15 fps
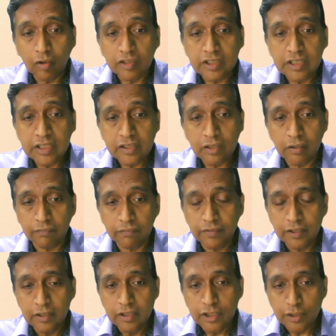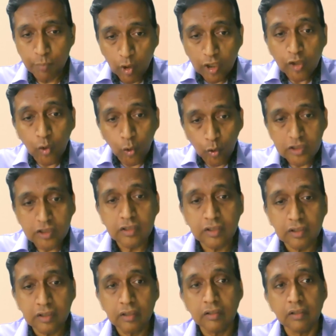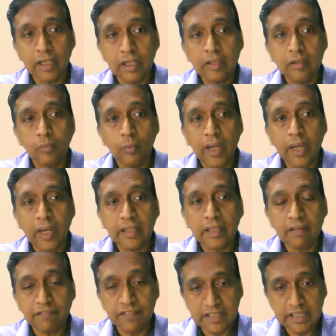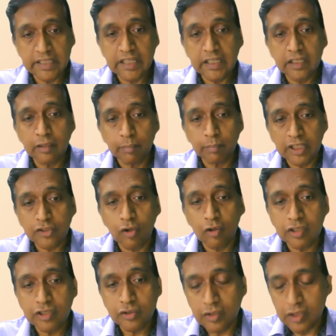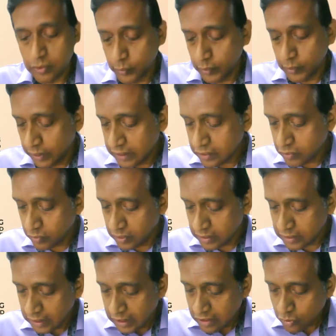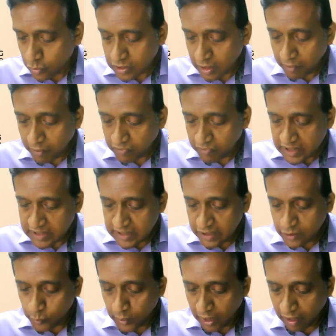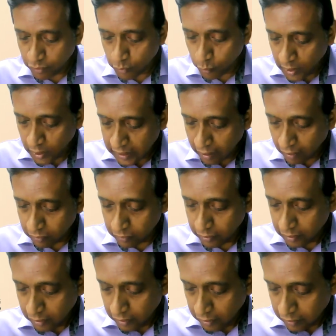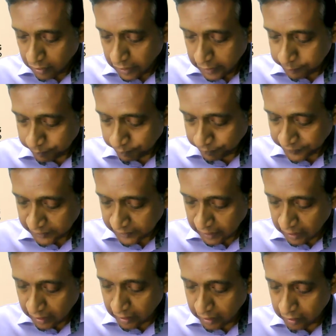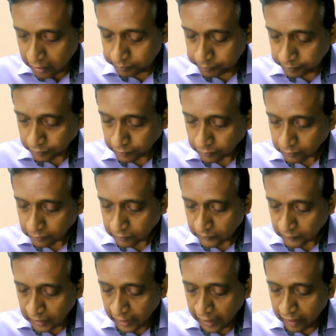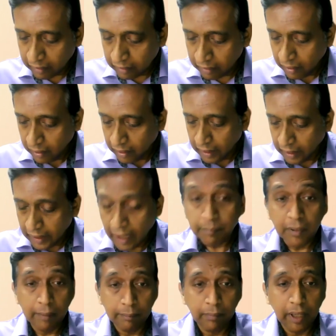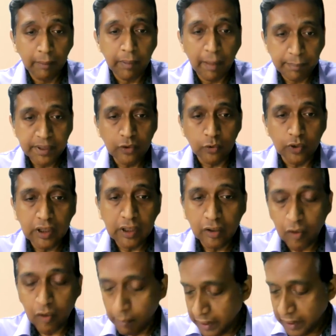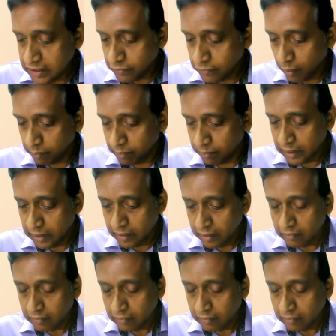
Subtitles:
consist of smaller notes, right, where they are facilitated by stronger students with weaker students. So some of these things we have to work out, right? And I'm happy to hear comments from